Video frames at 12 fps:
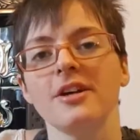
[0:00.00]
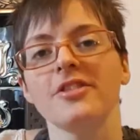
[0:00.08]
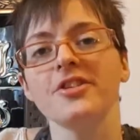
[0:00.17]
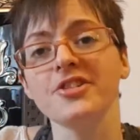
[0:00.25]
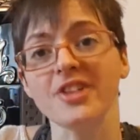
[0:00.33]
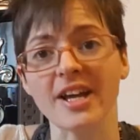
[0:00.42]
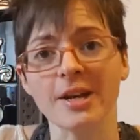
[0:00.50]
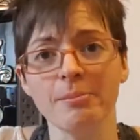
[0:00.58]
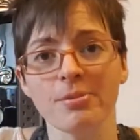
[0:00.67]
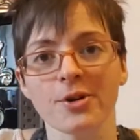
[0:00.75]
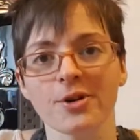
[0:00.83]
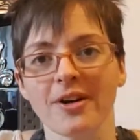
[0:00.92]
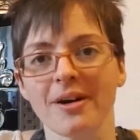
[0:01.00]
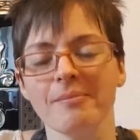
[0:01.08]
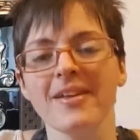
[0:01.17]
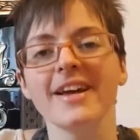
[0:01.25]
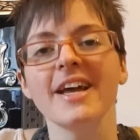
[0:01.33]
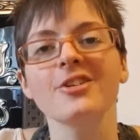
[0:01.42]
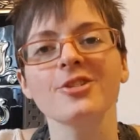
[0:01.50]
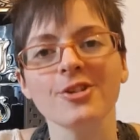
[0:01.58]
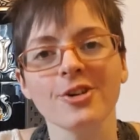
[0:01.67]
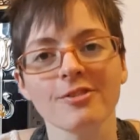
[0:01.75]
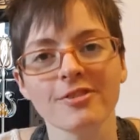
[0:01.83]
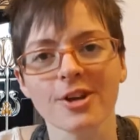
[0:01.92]
The second program is
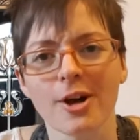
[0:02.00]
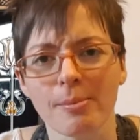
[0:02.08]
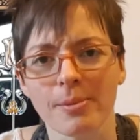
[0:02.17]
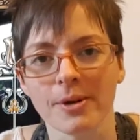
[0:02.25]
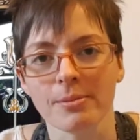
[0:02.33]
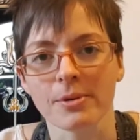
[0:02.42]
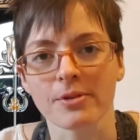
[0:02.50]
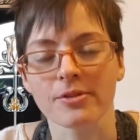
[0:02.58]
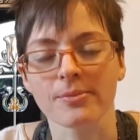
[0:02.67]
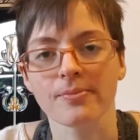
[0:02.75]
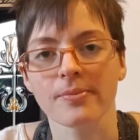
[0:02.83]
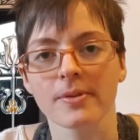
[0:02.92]
Uncover Your Purpose.